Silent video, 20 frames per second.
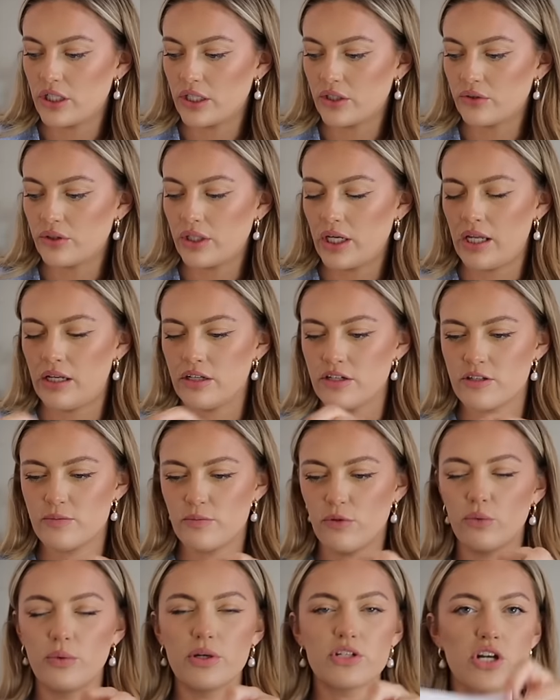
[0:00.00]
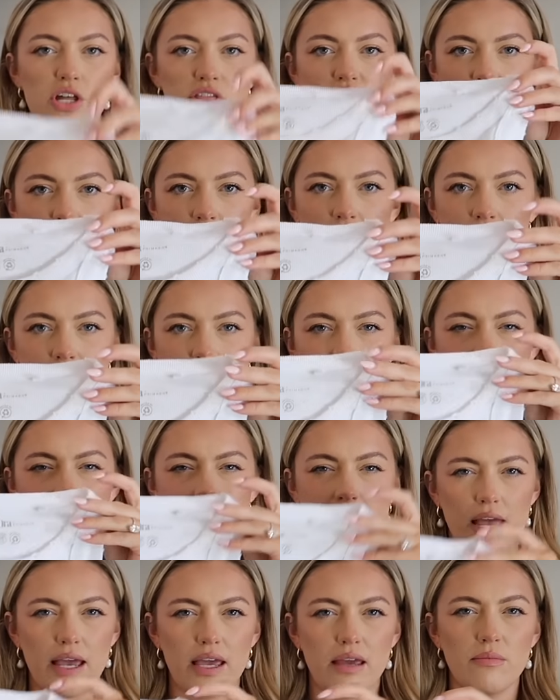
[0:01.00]
I got it in a small, which I think is the
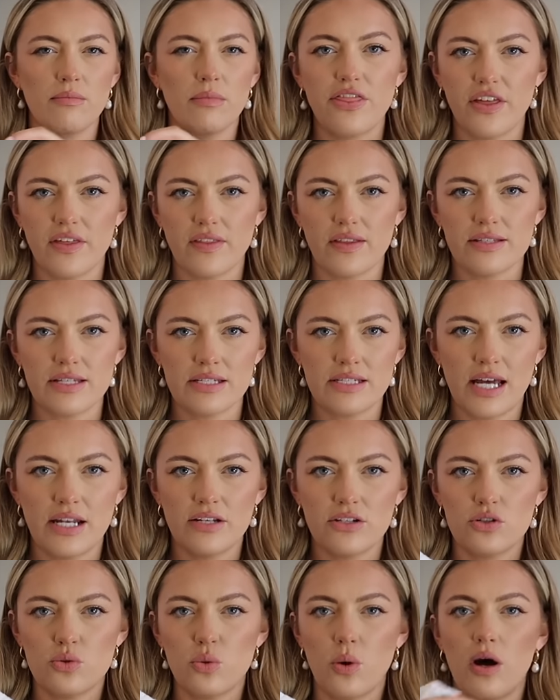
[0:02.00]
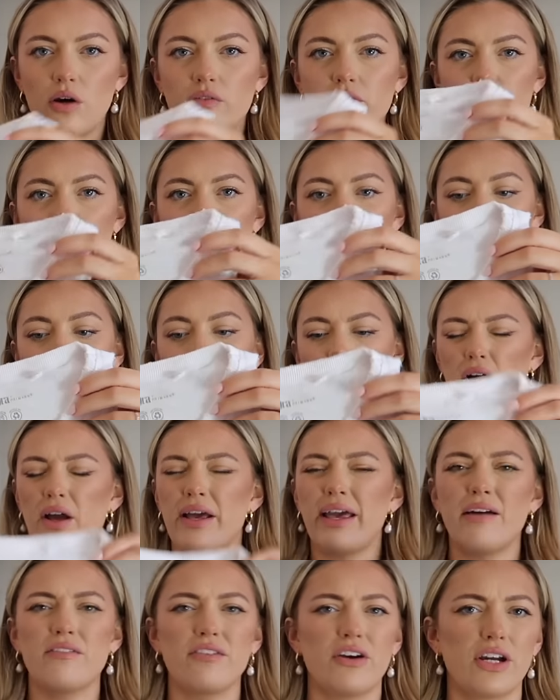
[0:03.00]
same. I think that's a 10 to 12 in Primark. I
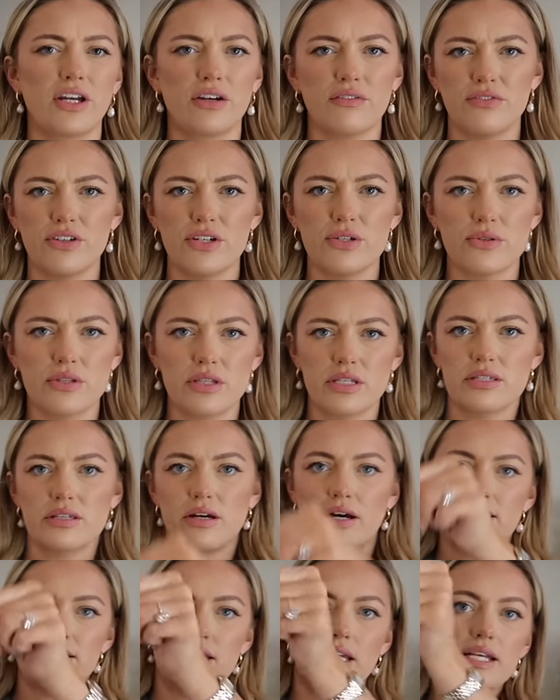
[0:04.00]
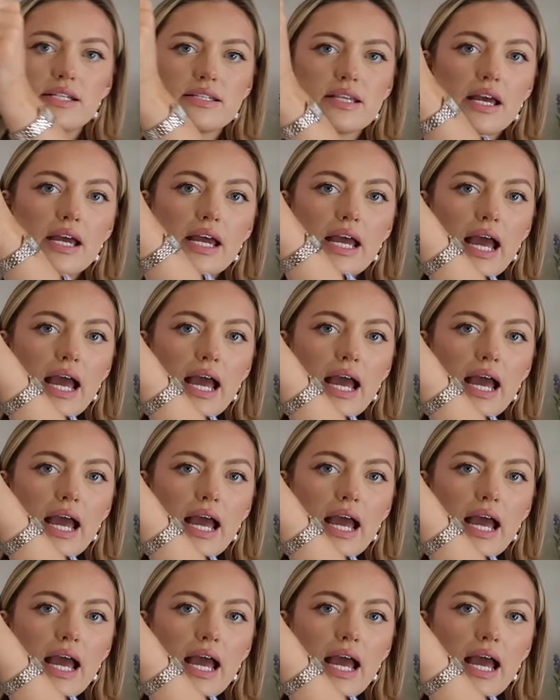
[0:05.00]
get very confused with the sizes.